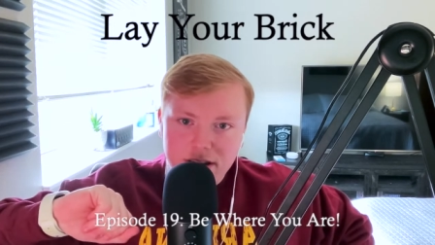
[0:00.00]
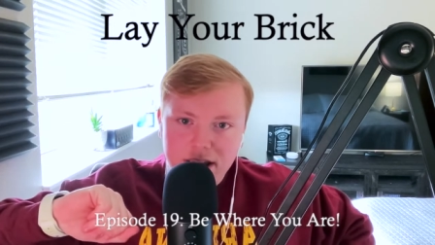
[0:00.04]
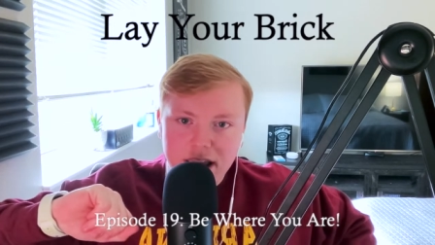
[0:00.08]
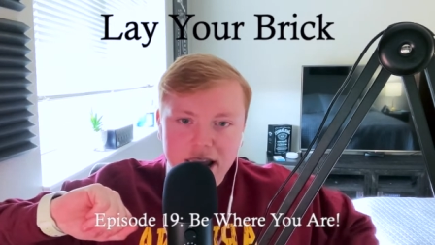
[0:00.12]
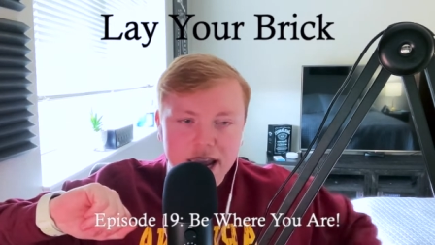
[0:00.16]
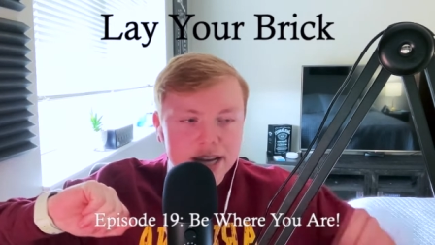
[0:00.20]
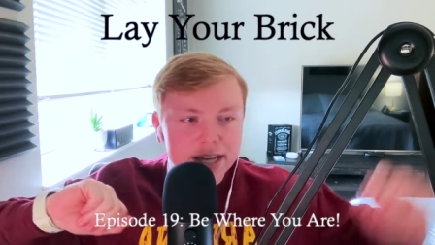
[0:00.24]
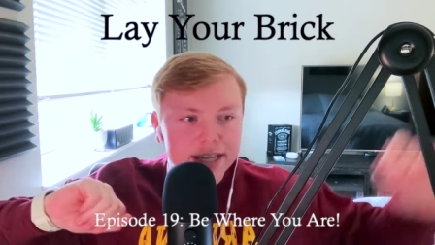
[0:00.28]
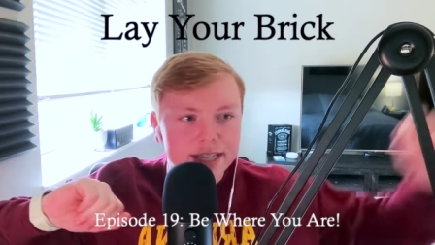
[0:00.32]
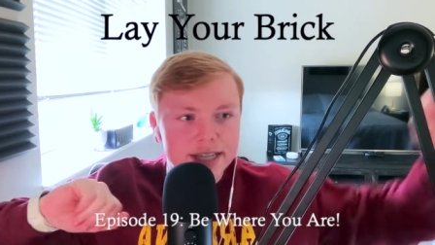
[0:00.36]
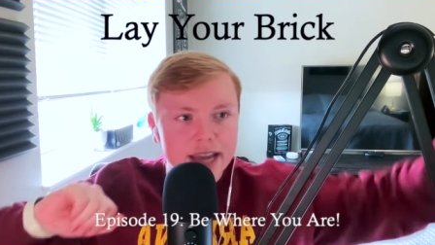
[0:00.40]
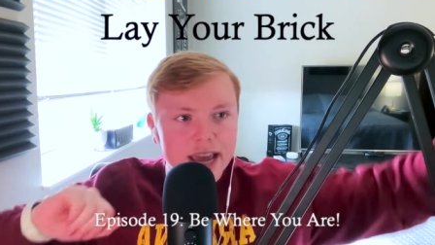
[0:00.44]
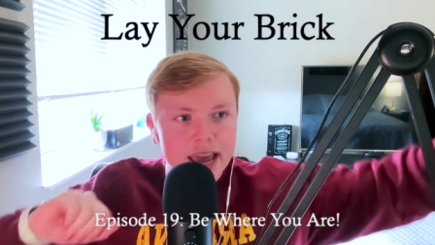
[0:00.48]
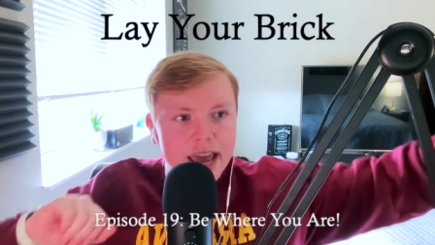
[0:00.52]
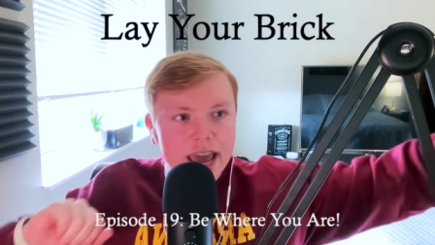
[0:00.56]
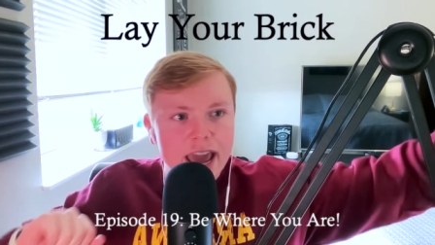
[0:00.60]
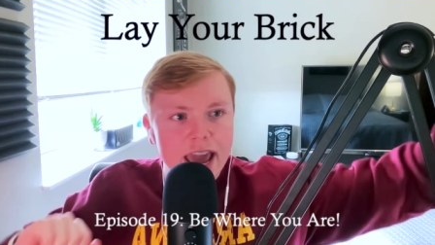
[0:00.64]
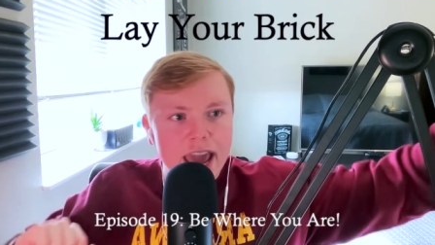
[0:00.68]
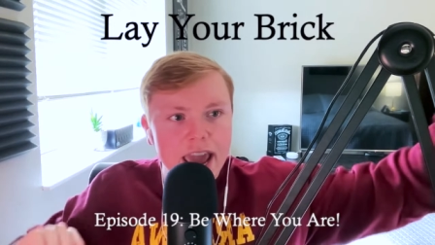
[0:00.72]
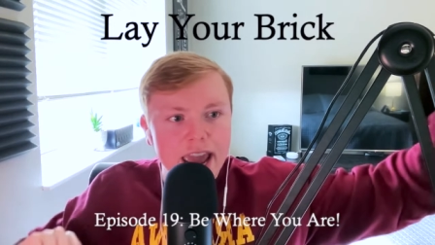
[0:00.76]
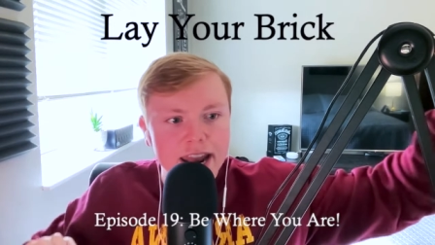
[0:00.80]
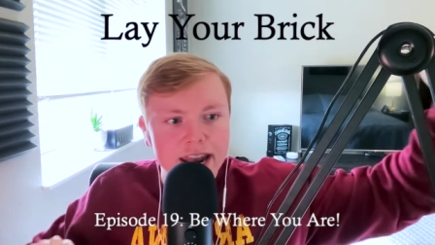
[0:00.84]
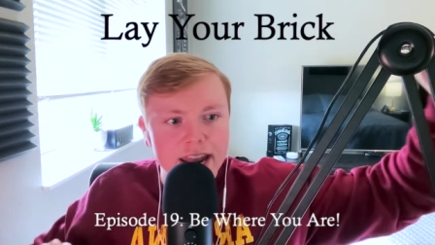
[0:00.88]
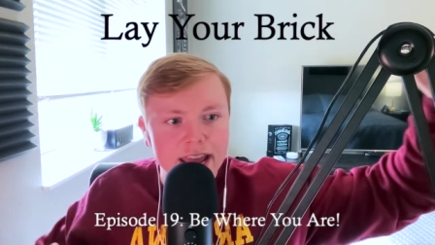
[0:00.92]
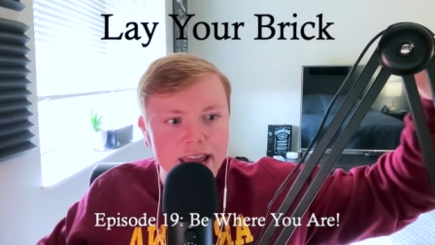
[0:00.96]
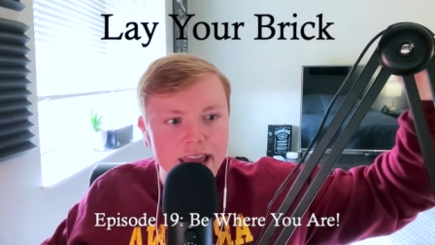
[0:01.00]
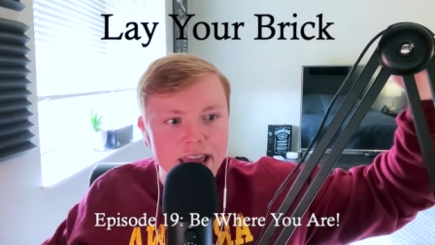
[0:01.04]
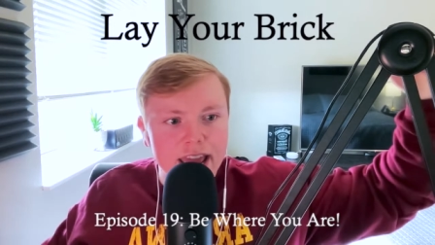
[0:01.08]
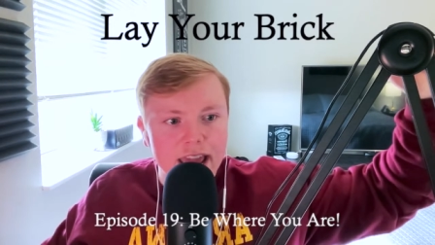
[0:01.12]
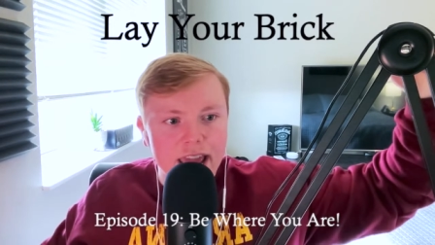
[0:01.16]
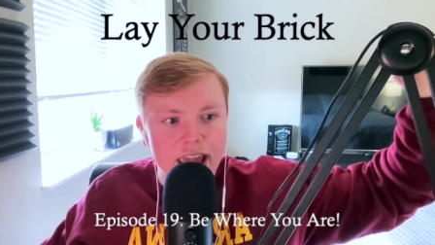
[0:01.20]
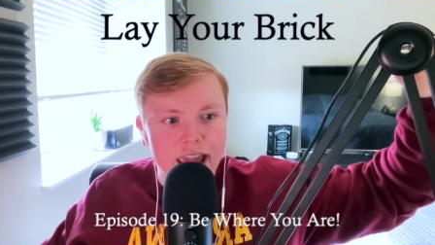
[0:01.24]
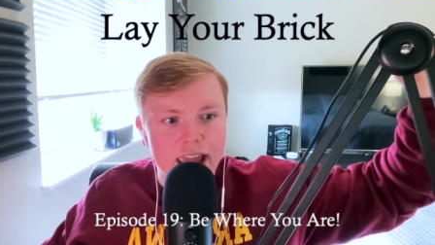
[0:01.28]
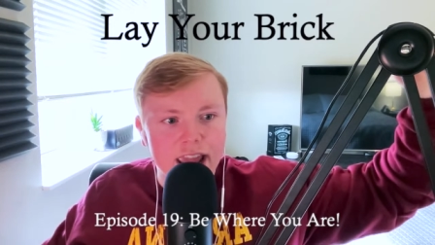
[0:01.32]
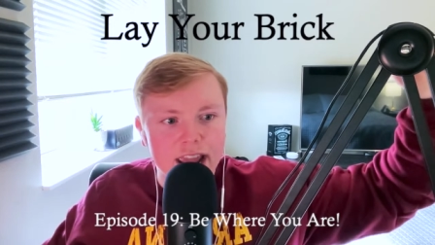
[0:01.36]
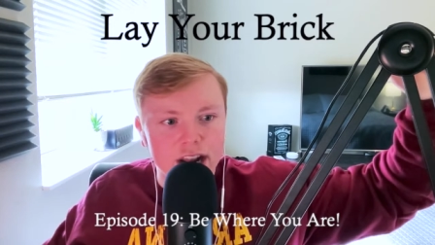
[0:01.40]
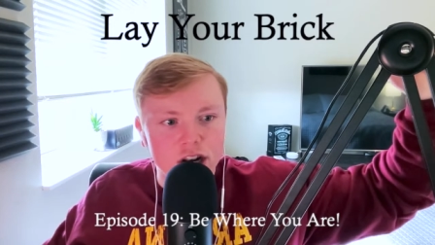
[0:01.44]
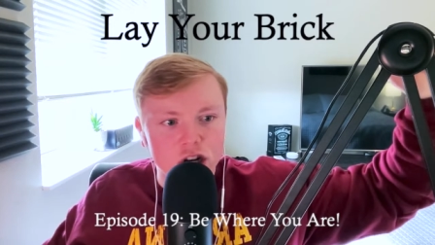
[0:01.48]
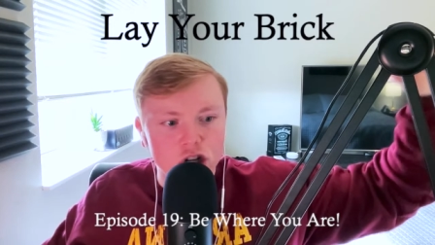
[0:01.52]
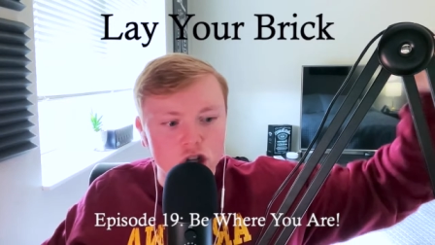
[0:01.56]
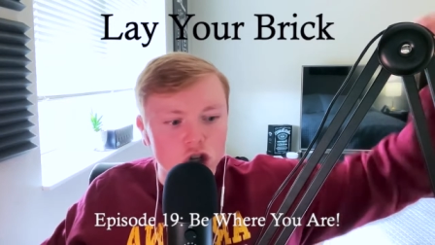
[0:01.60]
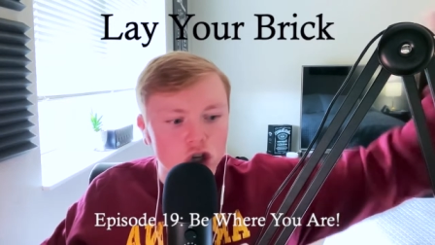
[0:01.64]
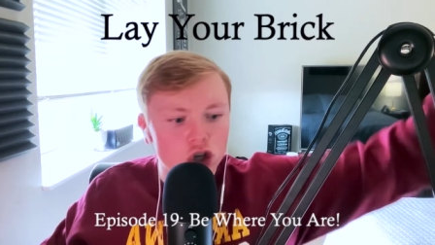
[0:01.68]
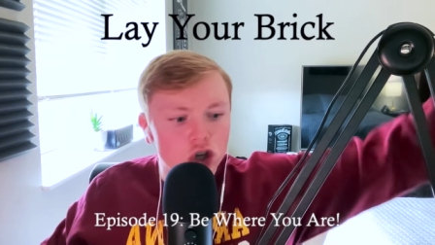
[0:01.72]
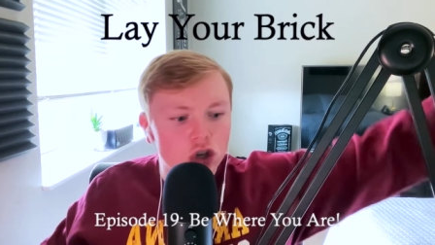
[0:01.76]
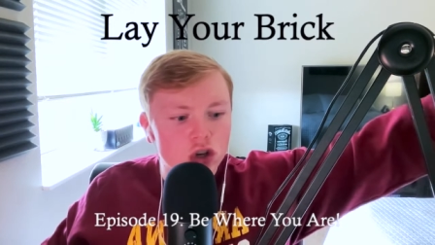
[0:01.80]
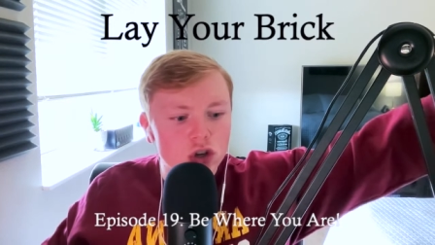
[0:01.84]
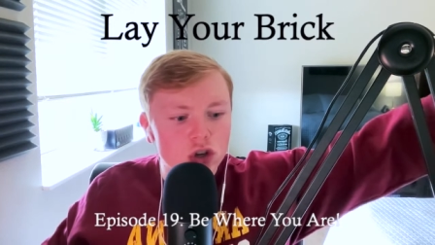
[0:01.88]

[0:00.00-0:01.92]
and, and, and